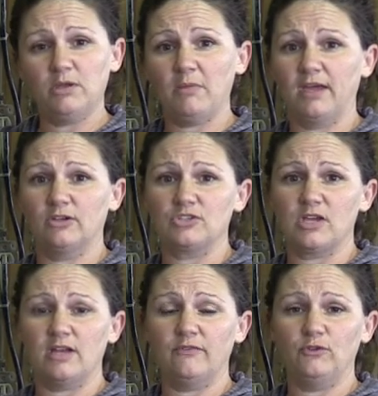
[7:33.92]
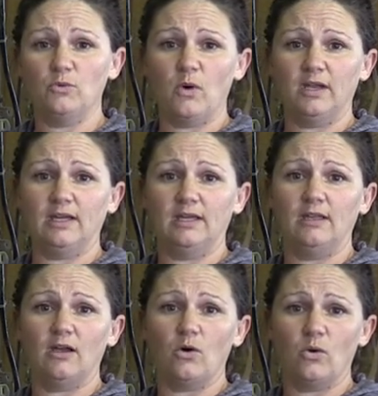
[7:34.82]
bit maker said if you want to
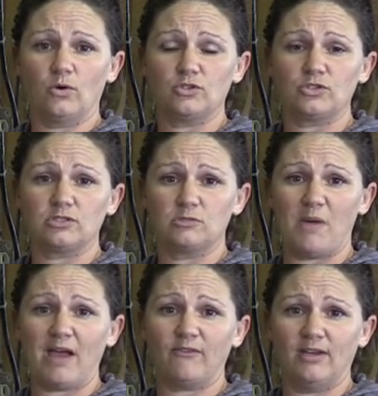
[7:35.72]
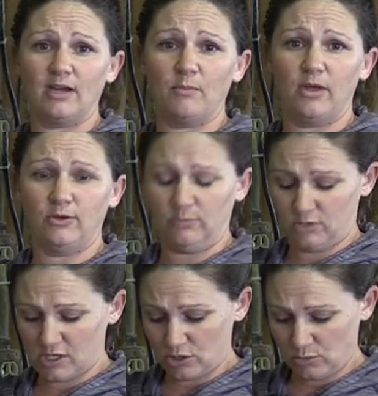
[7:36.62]
get a horse's back feet up under them,
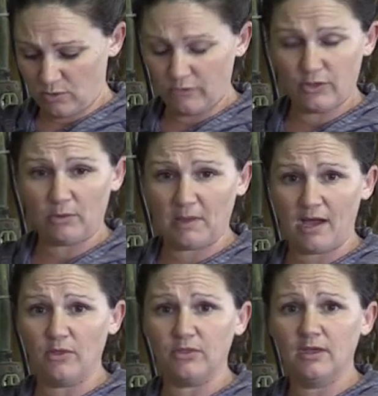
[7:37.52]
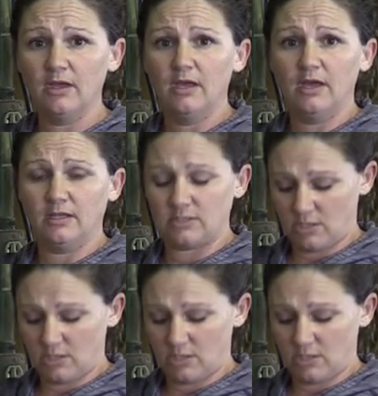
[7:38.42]
touch the roof of their mouth. And